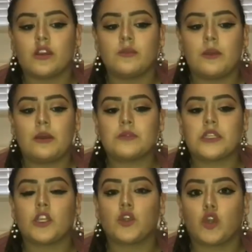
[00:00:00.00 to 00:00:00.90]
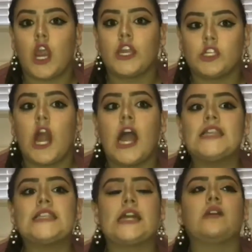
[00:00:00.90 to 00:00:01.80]
And my mom's, like, crying her
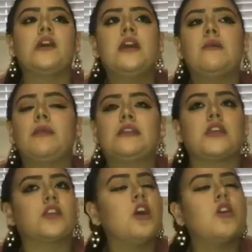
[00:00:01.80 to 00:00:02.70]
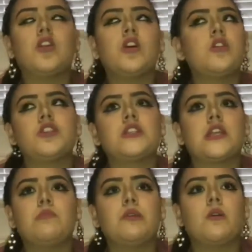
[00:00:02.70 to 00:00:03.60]
eyes out, and my dad's like, no, she's
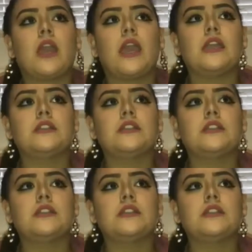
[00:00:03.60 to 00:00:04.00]
gonna be okay.